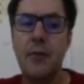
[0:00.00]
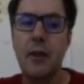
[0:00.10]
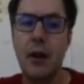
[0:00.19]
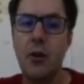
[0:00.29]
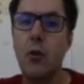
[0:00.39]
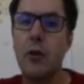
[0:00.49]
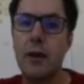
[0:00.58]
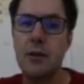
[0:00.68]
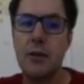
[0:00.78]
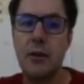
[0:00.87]

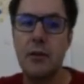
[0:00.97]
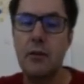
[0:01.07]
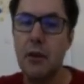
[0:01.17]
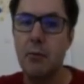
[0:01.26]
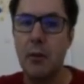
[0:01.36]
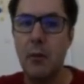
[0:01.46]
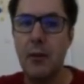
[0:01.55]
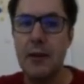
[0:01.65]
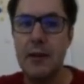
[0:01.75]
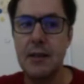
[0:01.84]
according to the
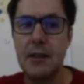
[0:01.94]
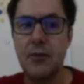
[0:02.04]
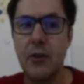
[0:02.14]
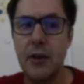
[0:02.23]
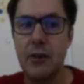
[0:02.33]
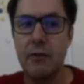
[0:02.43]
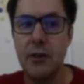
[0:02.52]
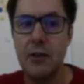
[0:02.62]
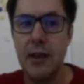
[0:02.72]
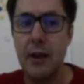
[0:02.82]
probabilities for each of
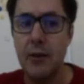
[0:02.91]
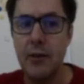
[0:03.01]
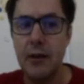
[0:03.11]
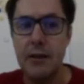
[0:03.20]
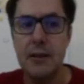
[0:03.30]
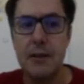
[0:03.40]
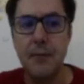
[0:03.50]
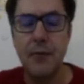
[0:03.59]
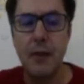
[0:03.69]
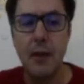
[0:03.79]
those categories.
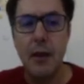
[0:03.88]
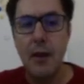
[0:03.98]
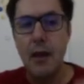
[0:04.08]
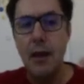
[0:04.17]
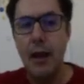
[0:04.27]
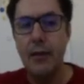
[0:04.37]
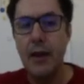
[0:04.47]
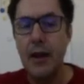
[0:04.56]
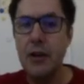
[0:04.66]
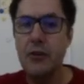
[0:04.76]
And then
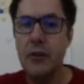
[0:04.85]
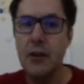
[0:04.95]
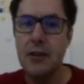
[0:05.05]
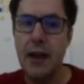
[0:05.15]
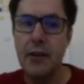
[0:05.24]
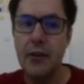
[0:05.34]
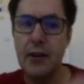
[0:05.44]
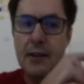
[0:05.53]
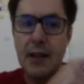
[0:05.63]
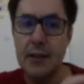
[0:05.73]
each of those categories
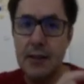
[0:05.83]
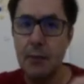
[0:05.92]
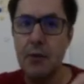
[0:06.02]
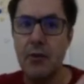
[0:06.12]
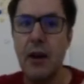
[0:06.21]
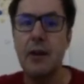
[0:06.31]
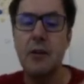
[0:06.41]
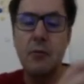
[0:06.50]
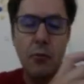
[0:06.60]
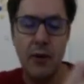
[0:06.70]
gets subdivided
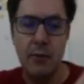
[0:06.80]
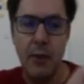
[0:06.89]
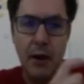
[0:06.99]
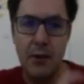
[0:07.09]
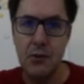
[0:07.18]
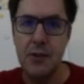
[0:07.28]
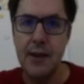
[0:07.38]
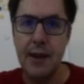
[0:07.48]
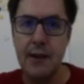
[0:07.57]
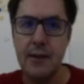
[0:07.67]
with marital
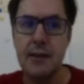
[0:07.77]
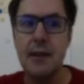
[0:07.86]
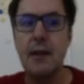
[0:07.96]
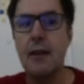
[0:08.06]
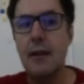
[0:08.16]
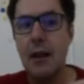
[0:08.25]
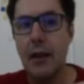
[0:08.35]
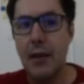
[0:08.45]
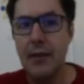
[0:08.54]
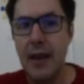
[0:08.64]
status, and
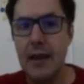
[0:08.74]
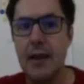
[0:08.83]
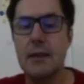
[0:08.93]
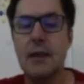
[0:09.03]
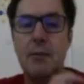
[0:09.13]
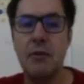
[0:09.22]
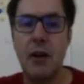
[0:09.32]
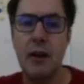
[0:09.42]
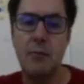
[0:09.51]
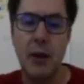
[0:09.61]
then they get
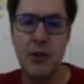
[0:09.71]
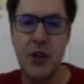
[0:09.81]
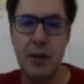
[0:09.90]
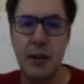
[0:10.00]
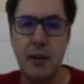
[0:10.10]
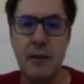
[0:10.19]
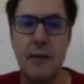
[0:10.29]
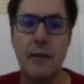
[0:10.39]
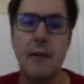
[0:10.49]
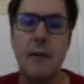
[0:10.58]
subdivided by gender.
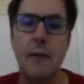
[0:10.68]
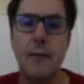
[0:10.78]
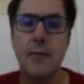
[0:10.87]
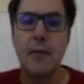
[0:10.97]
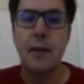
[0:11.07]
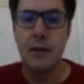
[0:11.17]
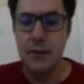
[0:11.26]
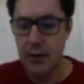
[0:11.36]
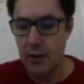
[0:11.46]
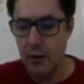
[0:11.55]

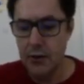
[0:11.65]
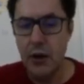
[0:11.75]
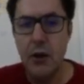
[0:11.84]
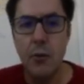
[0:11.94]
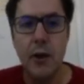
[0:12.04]
So I'll show you what I